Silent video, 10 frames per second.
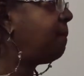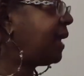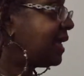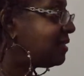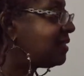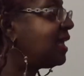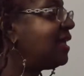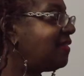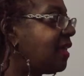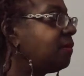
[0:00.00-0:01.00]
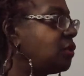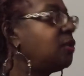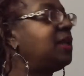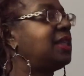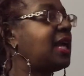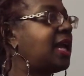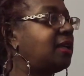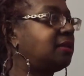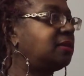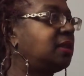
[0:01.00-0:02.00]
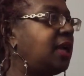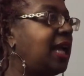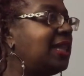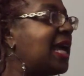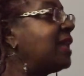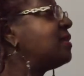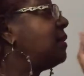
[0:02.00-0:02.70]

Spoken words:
But I see them doing that. And that